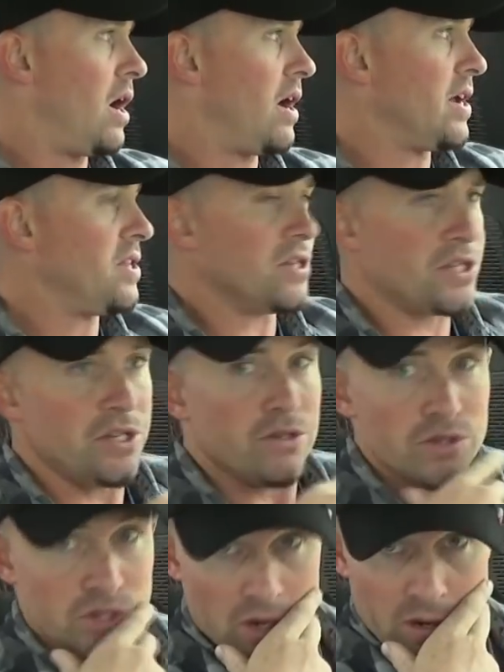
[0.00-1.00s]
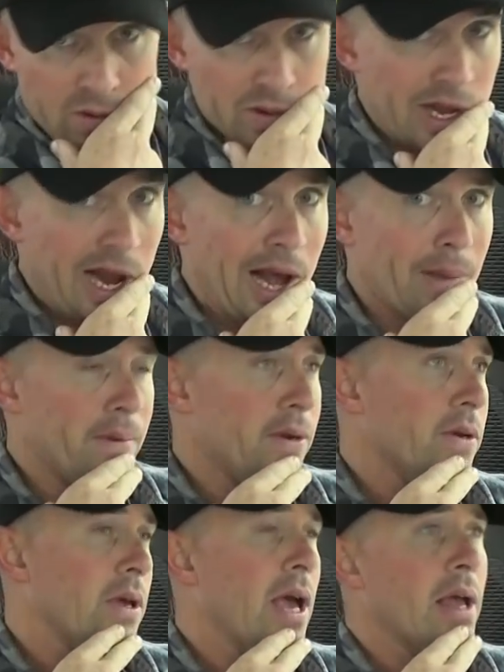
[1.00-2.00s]
in this news article that happened,
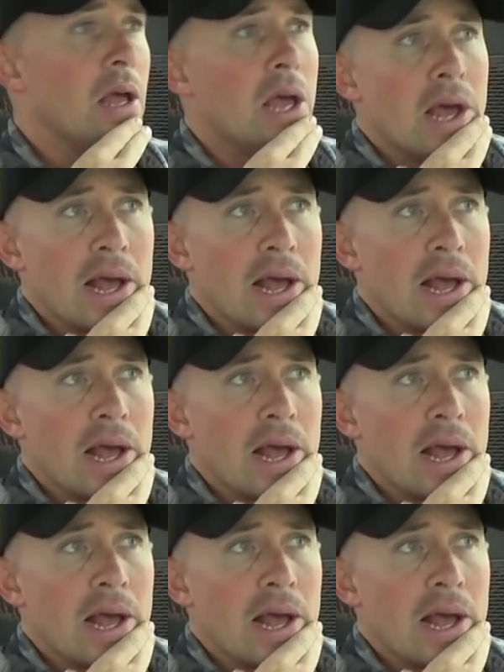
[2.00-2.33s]
okay?